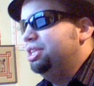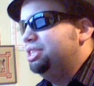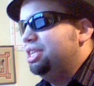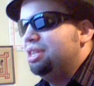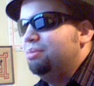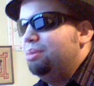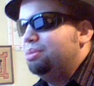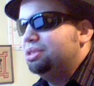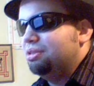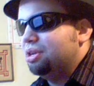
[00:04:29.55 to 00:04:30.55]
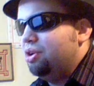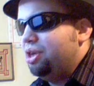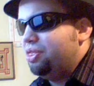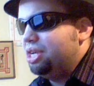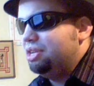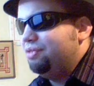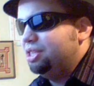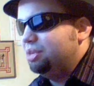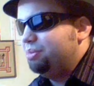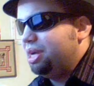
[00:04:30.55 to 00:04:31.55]
listed the members of the Kohathite
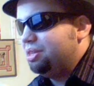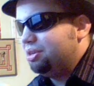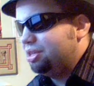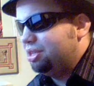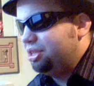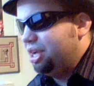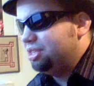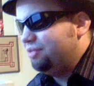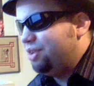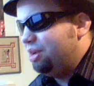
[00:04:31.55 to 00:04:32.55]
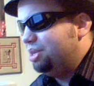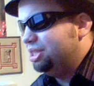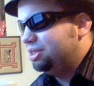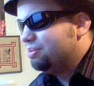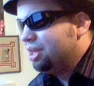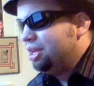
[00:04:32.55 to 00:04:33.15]
division by their clans and families.